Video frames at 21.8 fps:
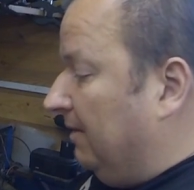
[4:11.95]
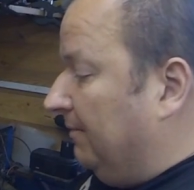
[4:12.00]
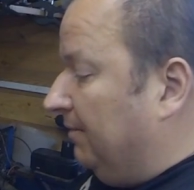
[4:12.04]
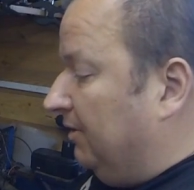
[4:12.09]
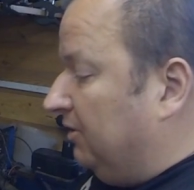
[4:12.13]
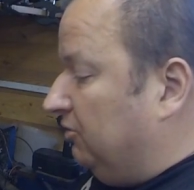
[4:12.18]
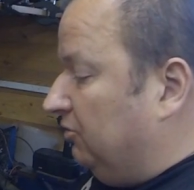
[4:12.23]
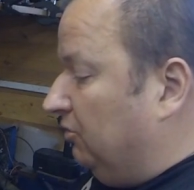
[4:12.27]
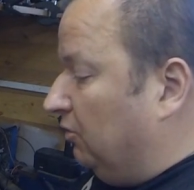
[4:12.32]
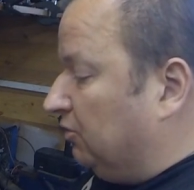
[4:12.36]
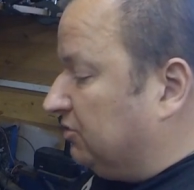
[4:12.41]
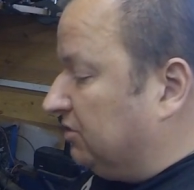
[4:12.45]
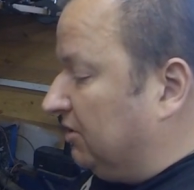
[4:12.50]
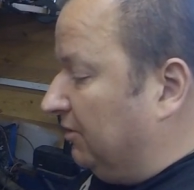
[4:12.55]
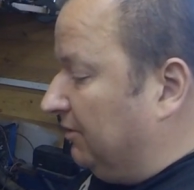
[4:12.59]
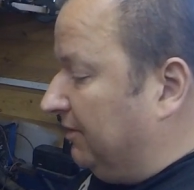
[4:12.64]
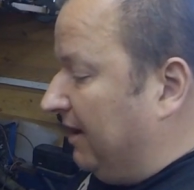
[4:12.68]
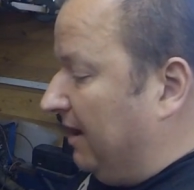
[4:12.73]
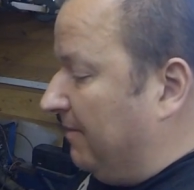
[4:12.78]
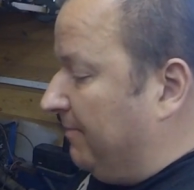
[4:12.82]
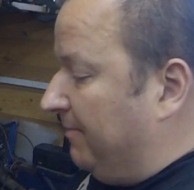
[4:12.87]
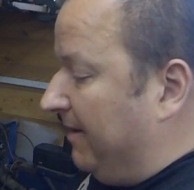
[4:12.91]
But you also
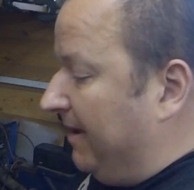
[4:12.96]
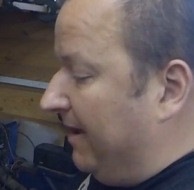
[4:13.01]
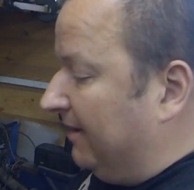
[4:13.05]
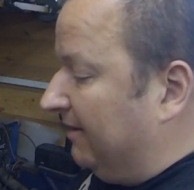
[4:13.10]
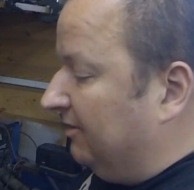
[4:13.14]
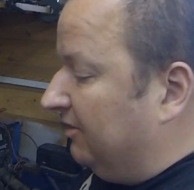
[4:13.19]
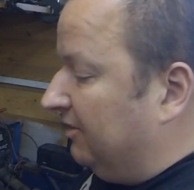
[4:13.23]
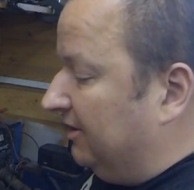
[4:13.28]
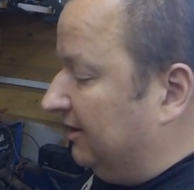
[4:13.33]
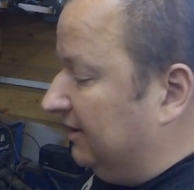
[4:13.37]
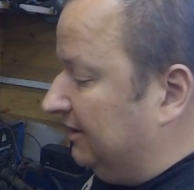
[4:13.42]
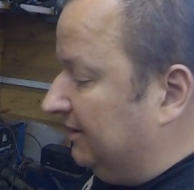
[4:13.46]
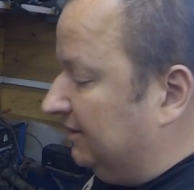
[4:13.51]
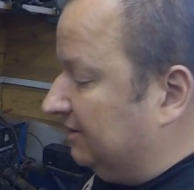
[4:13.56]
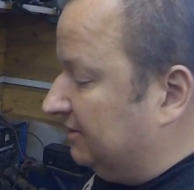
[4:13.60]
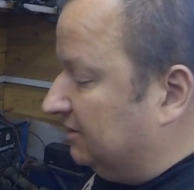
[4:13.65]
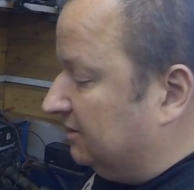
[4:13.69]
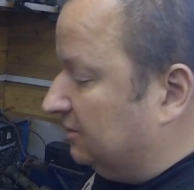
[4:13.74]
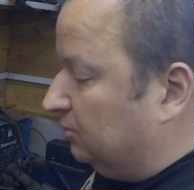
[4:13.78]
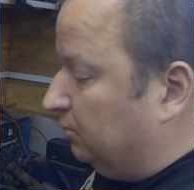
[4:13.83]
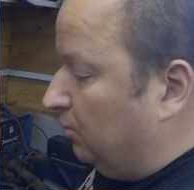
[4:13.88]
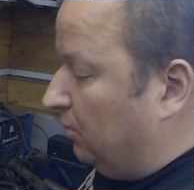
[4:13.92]
get a bag of these
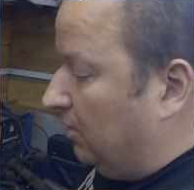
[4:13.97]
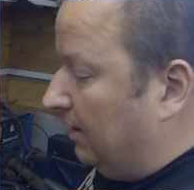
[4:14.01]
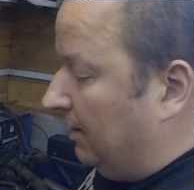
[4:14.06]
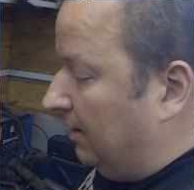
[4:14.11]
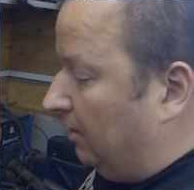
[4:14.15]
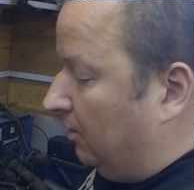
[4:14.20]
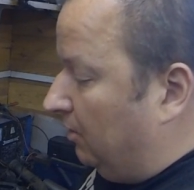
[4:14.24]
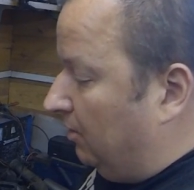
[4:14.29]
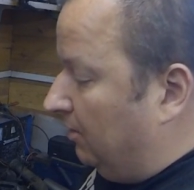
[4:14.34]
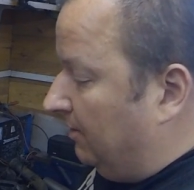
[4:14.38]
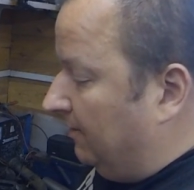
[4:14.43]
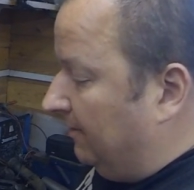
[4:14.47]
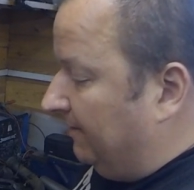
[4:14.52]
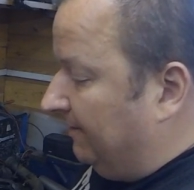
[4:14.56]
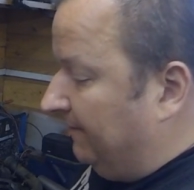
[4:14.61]
as well.